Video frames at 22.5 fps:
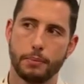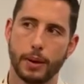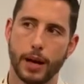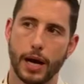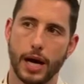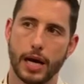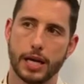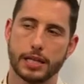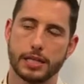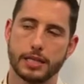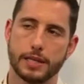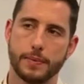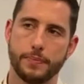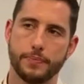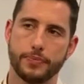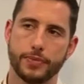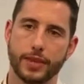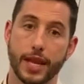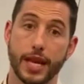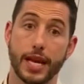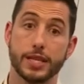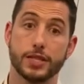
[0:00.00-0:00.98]
but
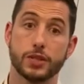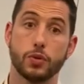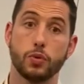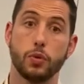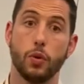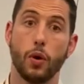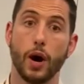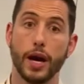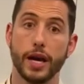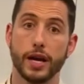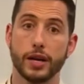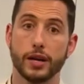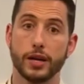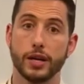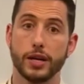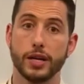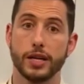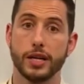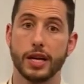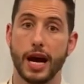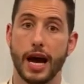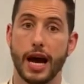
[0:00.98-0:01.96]
it's quite
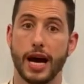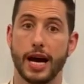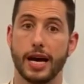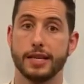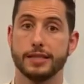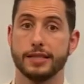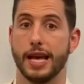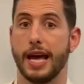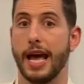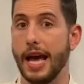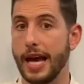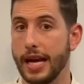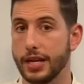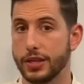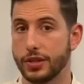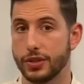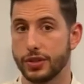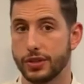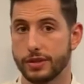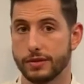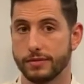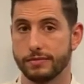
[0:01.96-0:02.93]
good as a
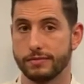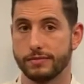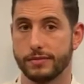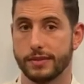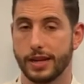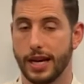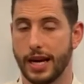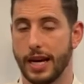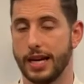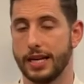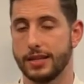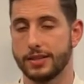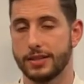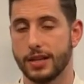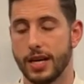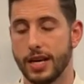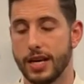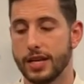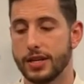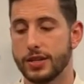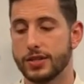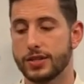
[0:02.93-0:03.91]
hedge, as
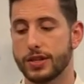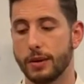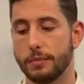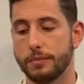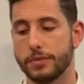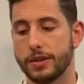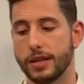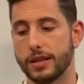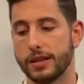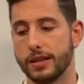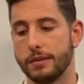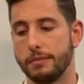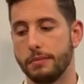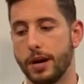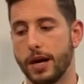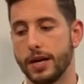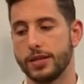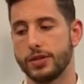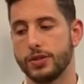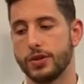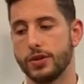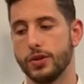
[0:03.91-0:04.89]
something that
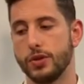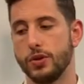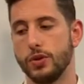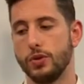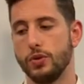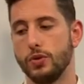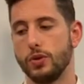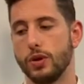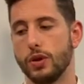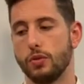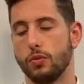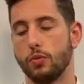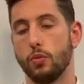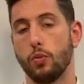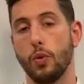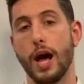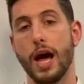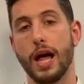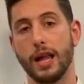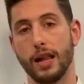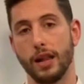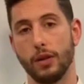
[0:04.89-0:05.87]
might do
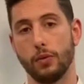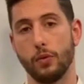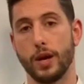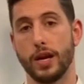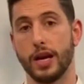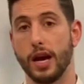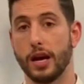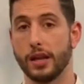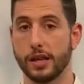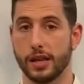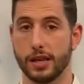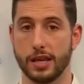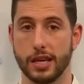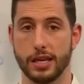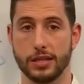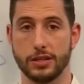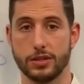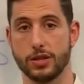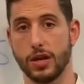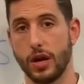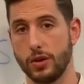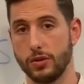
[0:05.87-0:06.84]
well when other
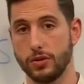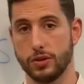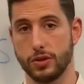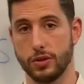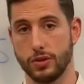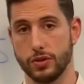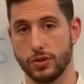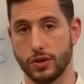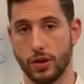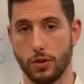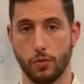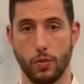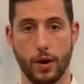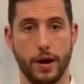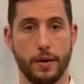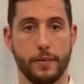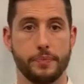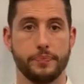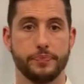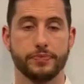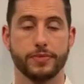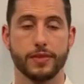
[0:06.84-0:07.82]
things don't do so
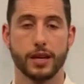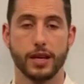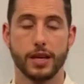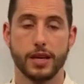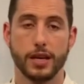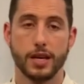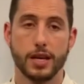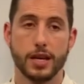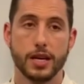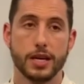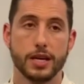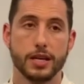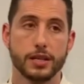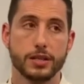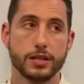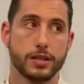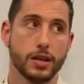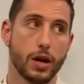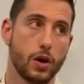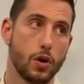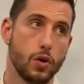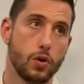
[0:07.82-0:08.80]
well.
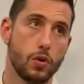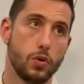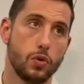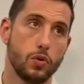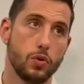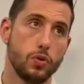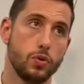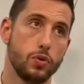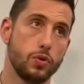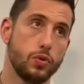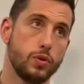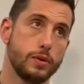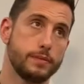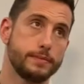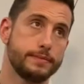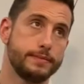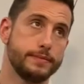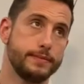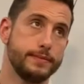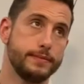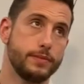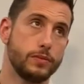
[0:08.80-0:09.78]
So,
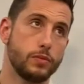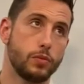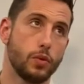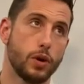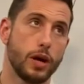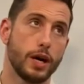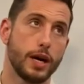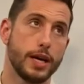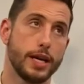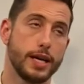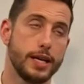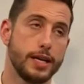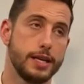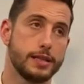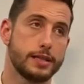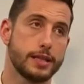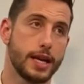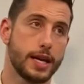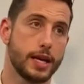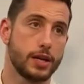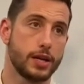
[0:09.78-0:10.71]
hmm, what is